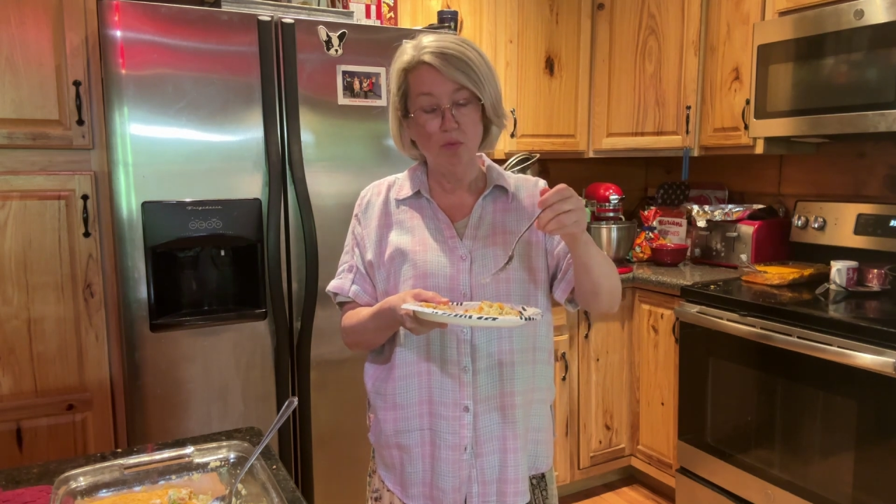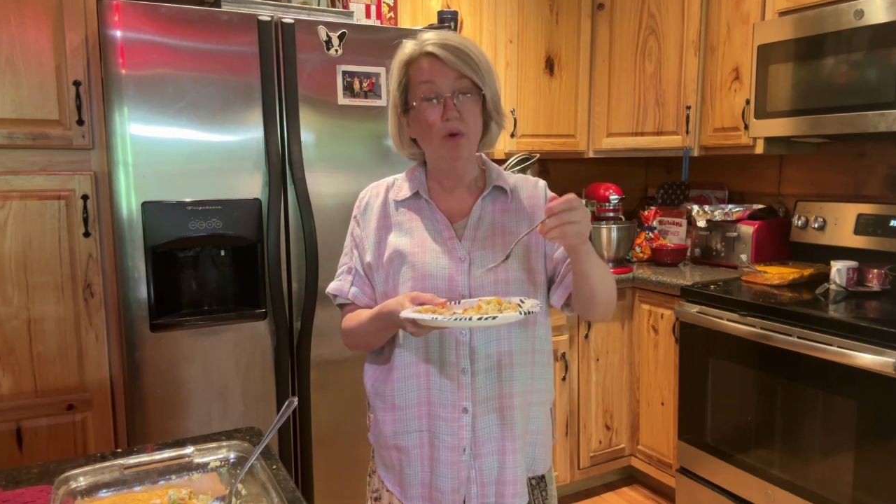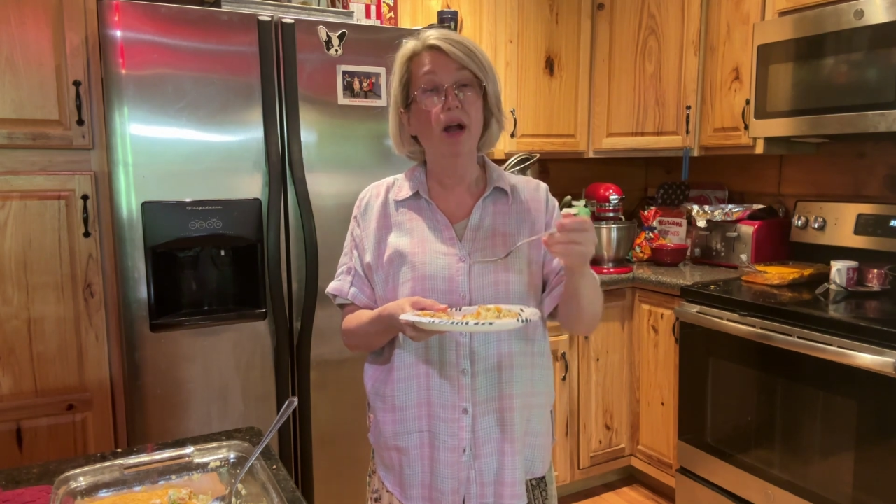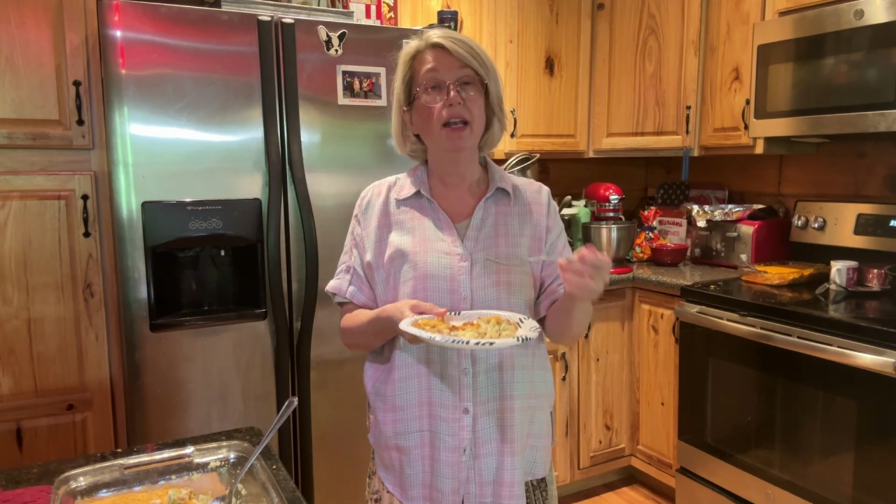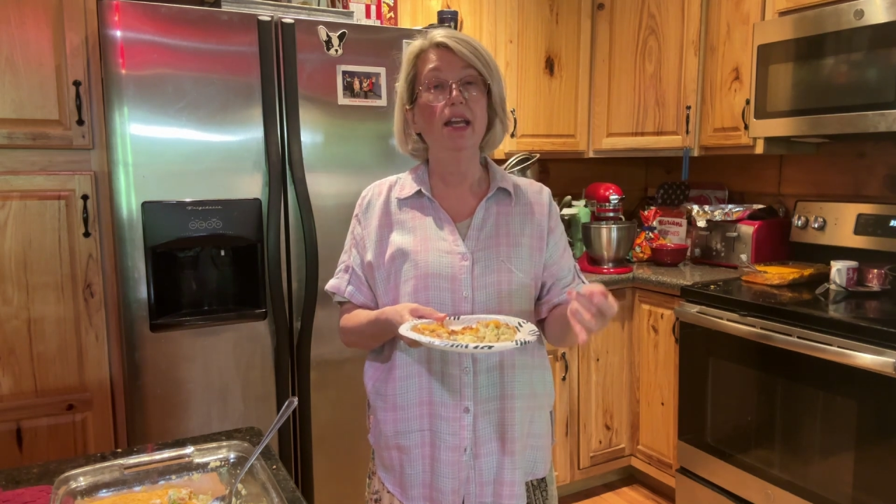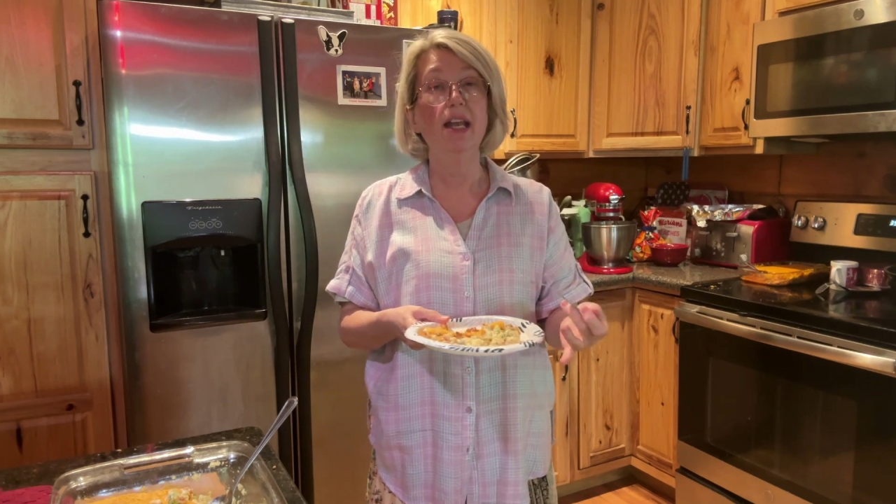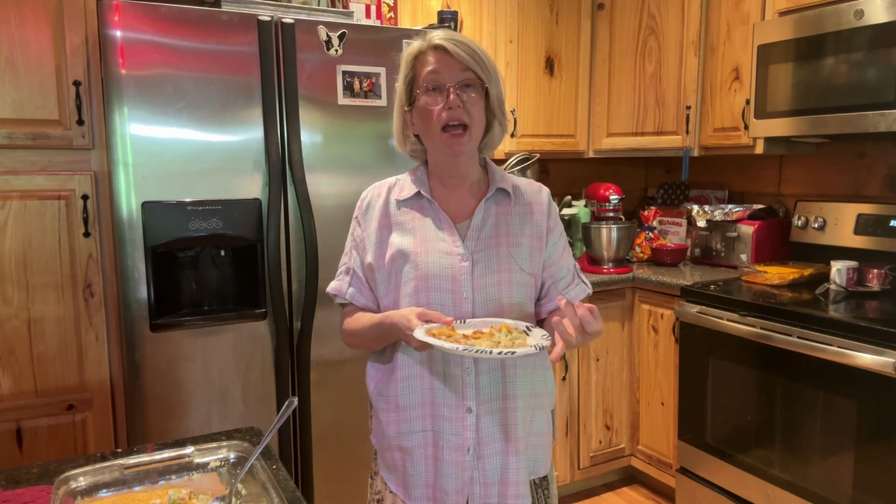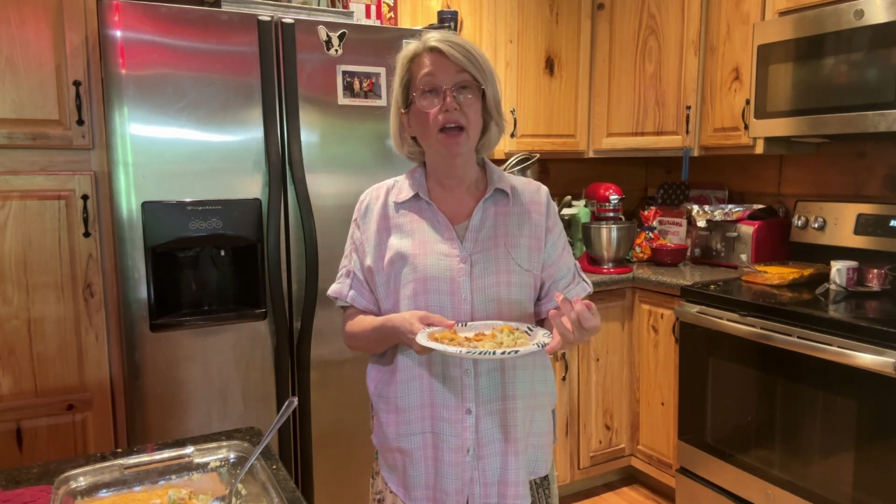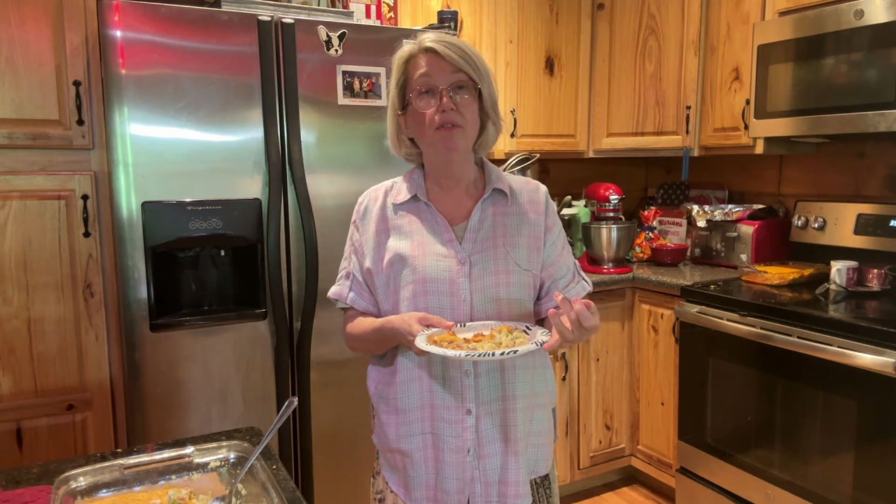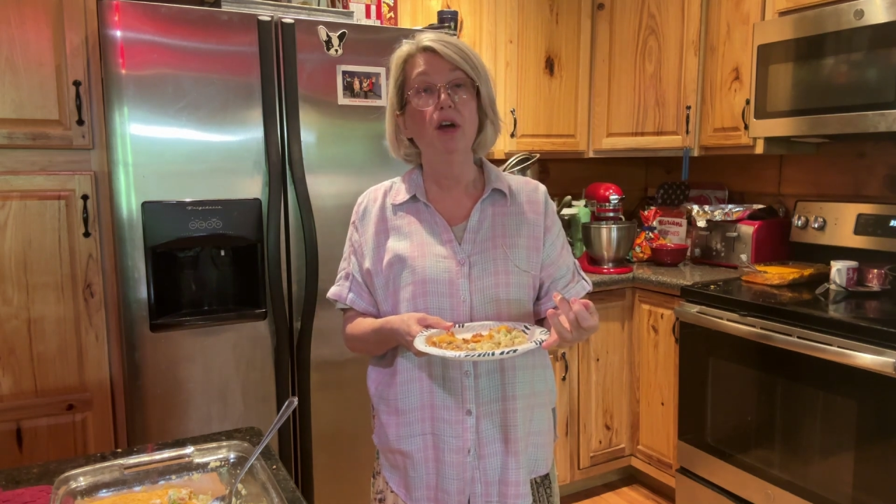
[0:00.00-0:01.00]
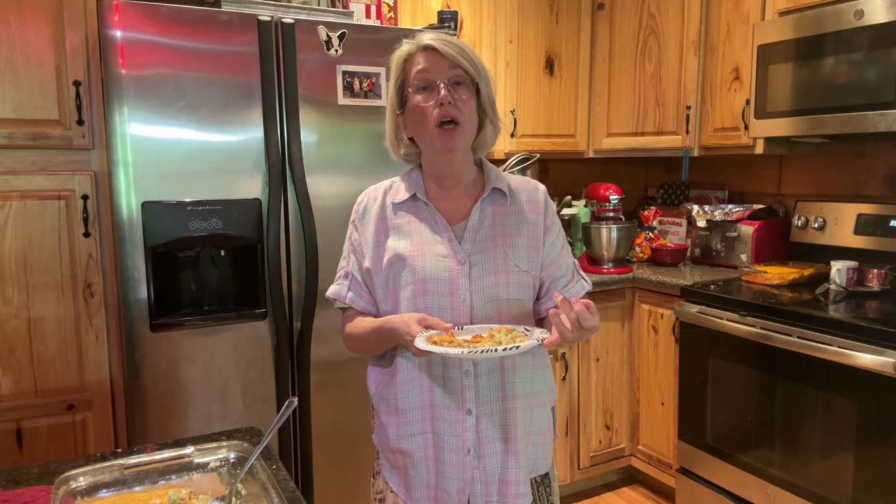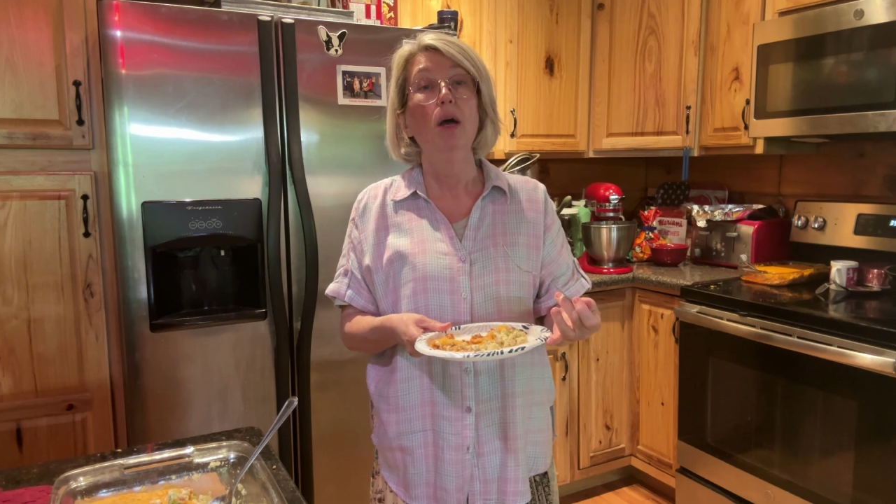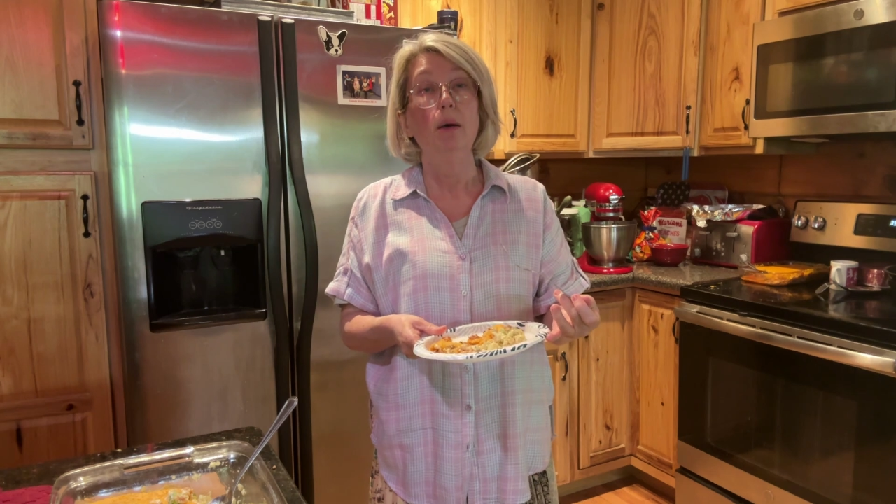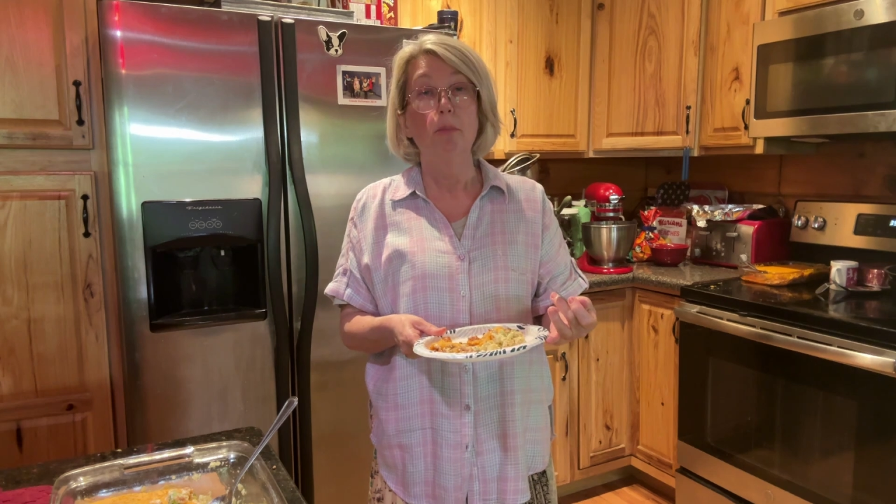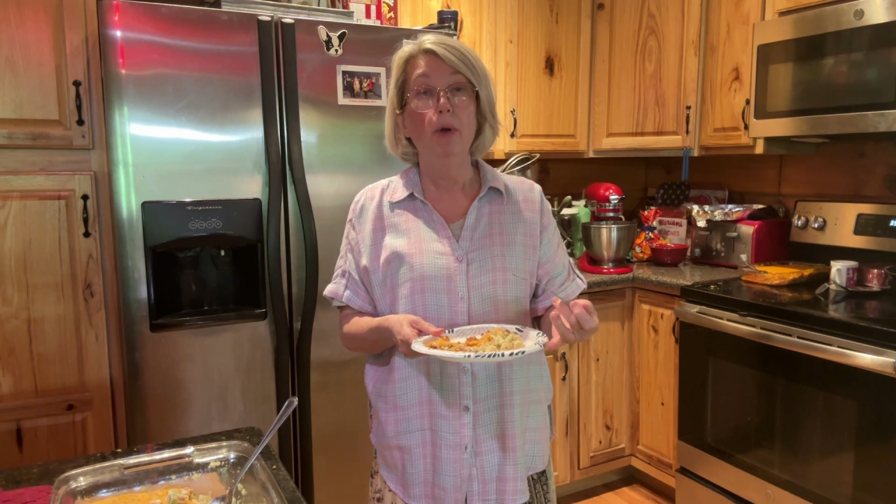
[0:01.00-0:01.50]
where I didn't have
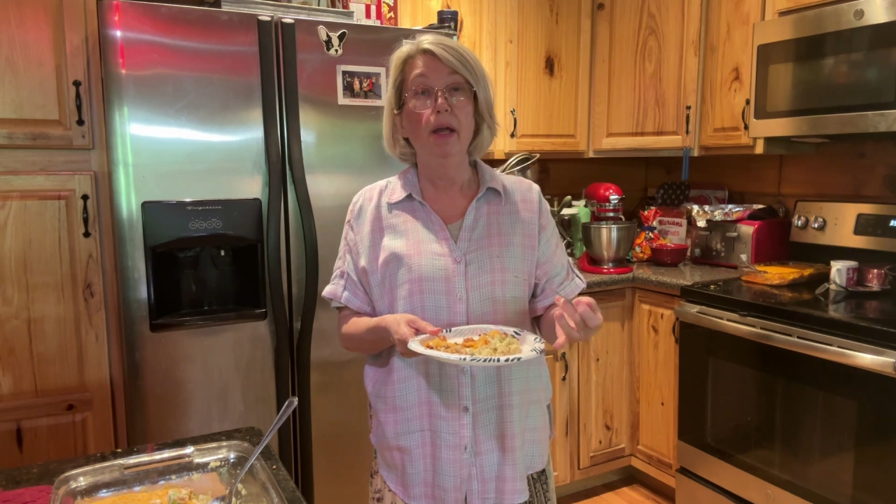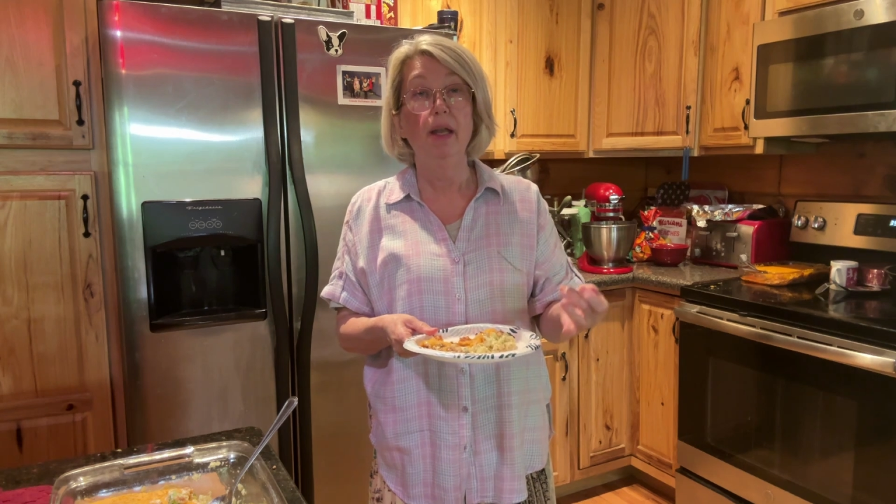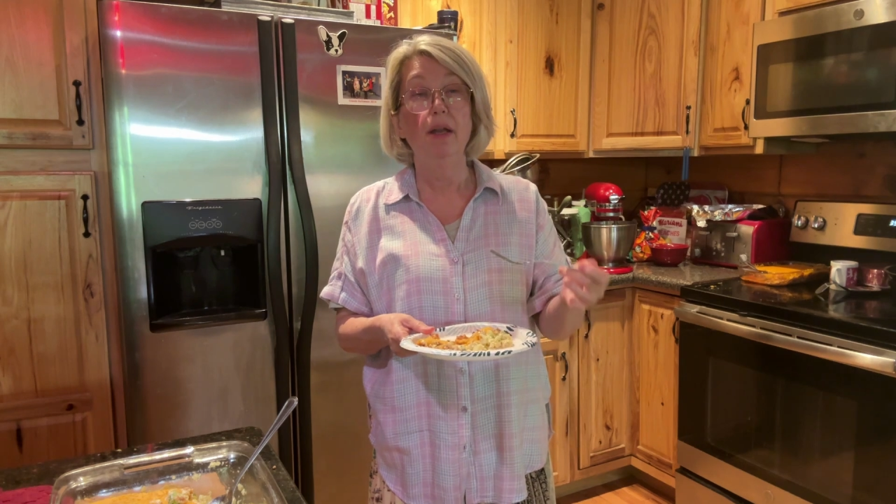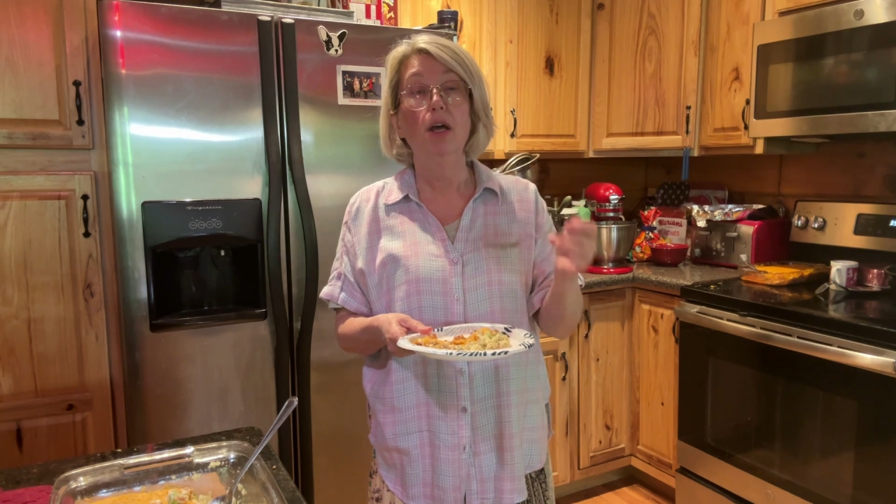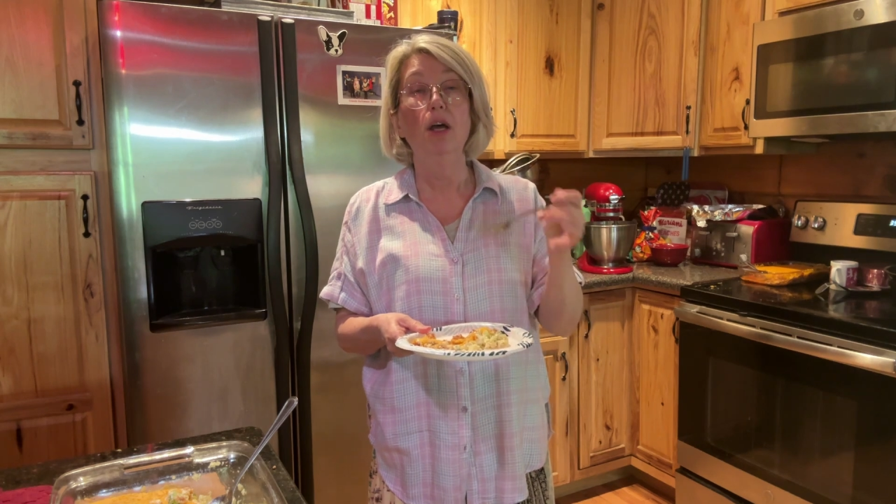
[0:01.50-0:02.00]
bread